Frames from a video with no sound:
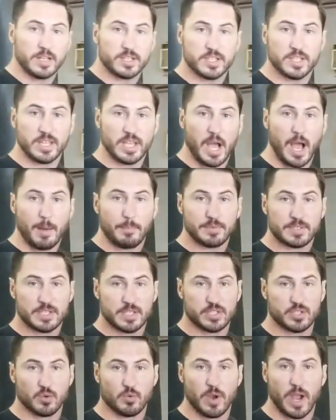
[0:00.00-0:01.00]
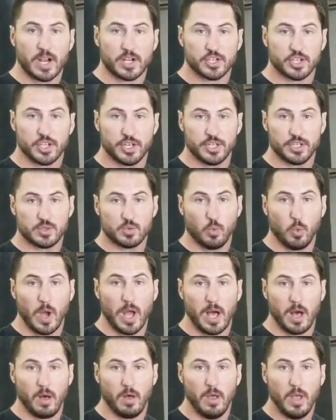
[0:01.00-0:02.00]
to the opposite direction as
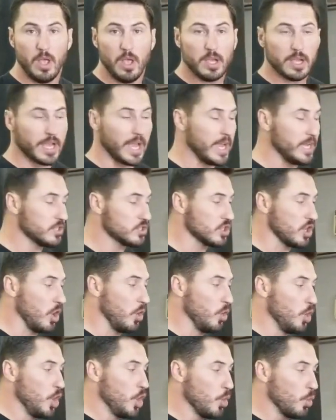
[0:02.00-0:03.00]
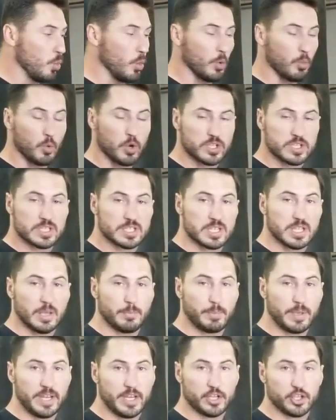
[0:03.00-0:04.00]
well. Okay, so when we're
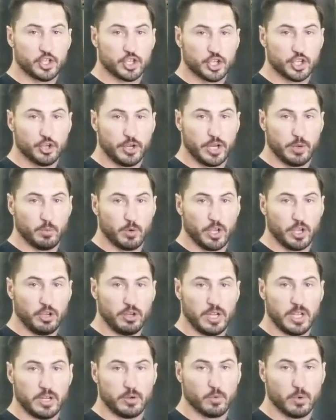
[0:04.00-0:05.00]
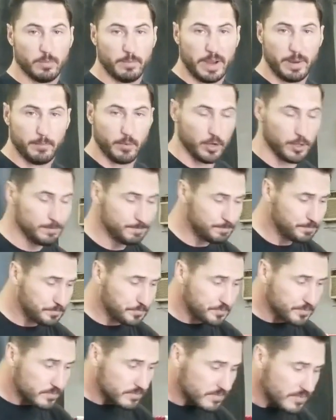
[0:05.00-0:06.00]
slipping and shooting, what you need to remember
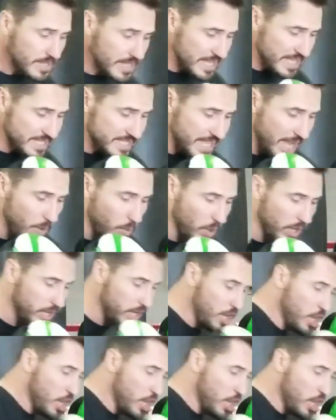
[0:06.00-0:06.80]
is that what